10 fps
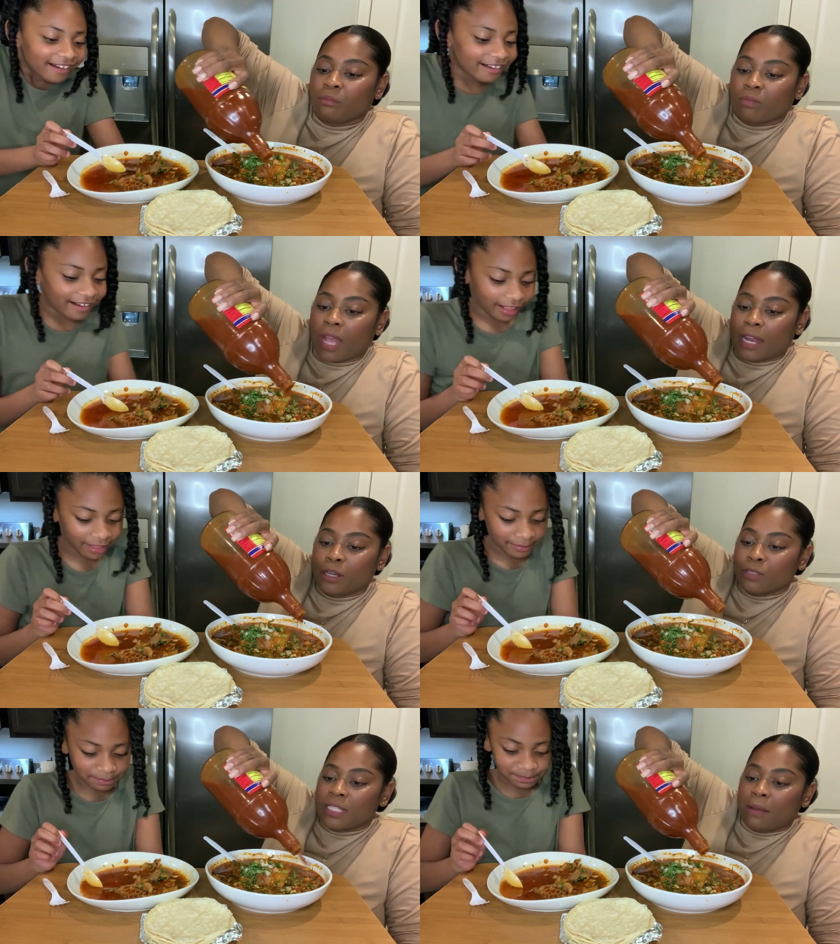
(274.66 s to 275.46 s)
Speaker 1: Hi. I
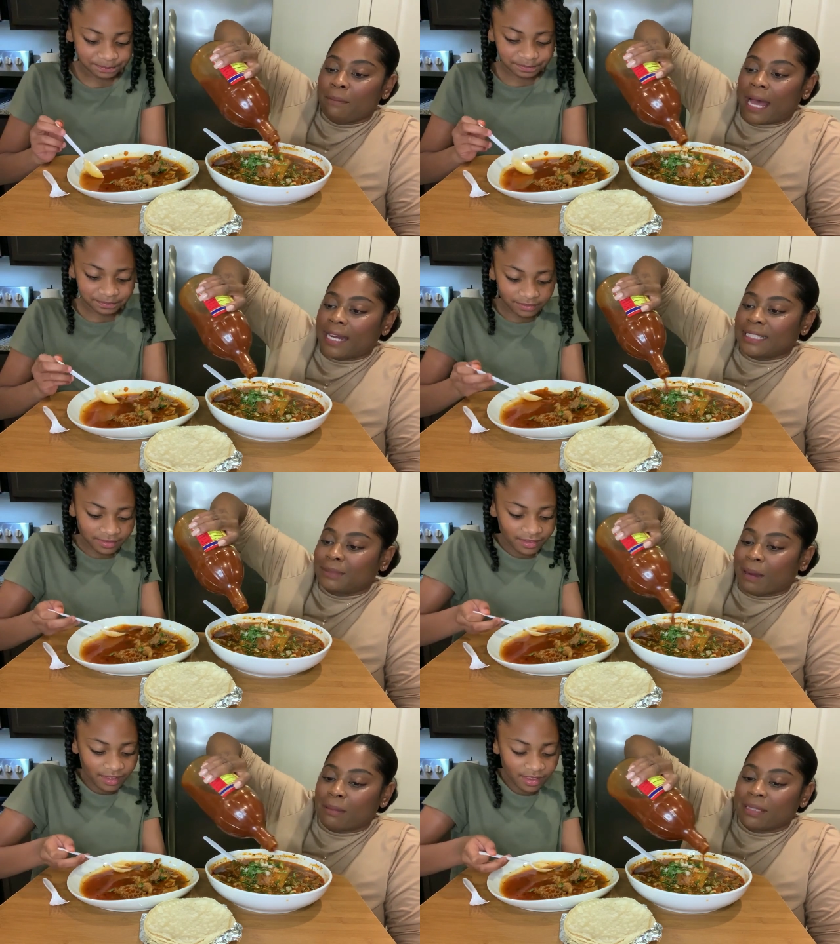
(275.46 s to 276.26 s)
know somebody's
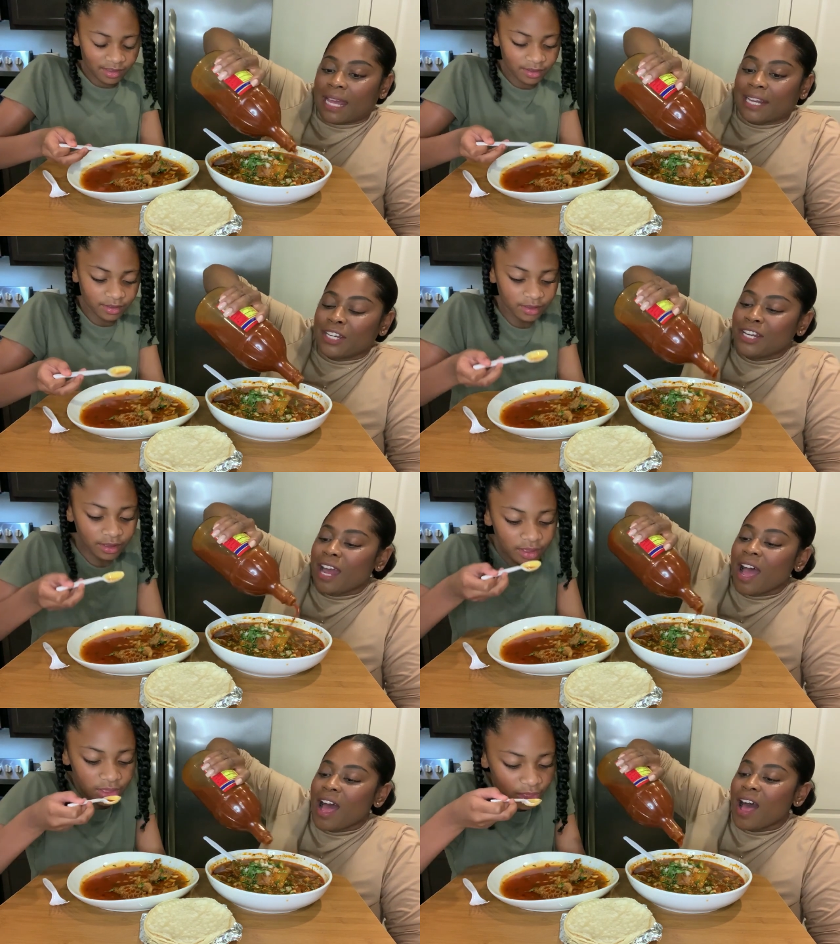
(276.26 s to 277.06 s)
probably like,
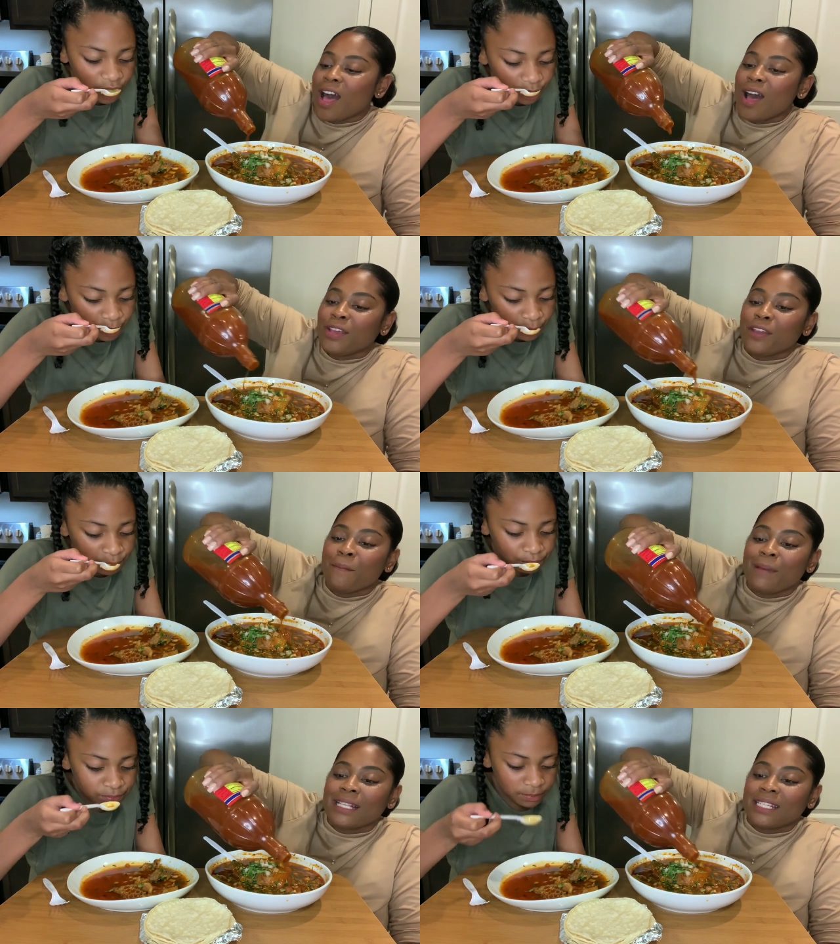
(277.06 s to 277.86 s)
no,
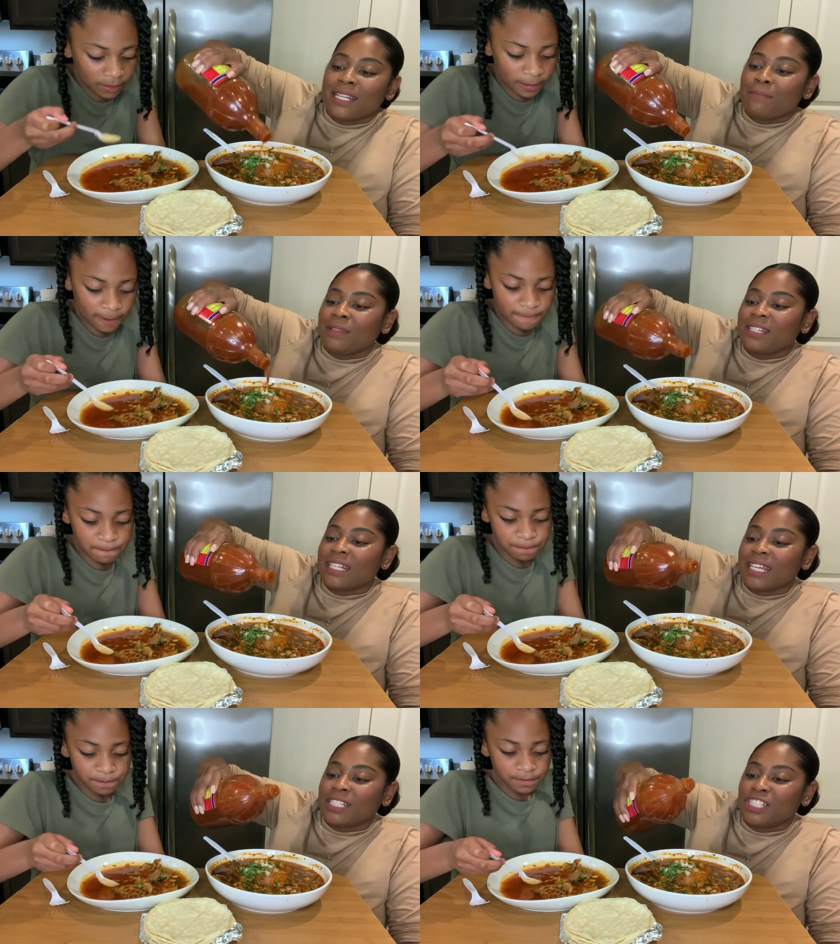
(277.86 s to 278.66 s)
you're messing up the
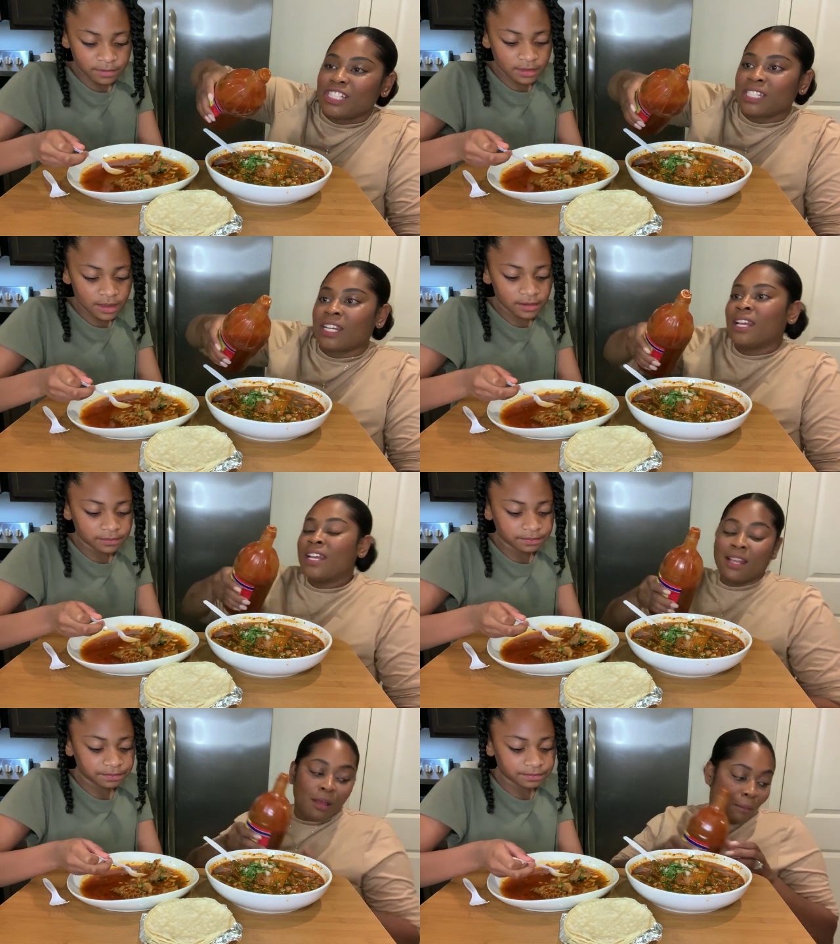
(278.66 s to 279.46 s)
dish.
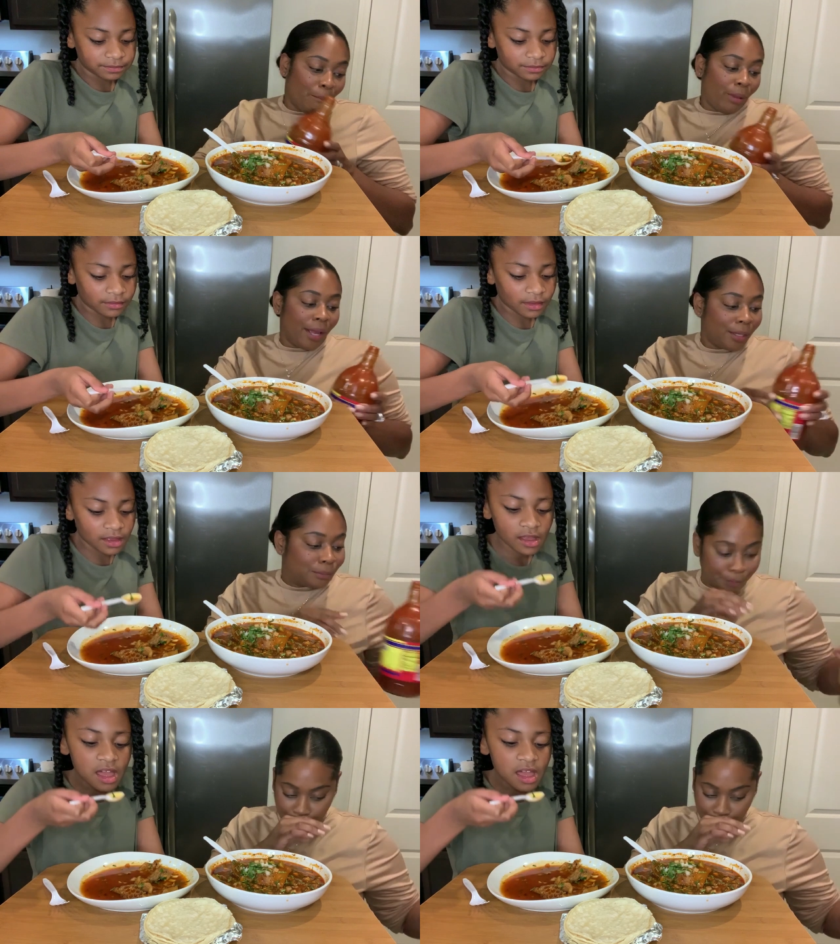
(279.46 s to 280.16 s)
But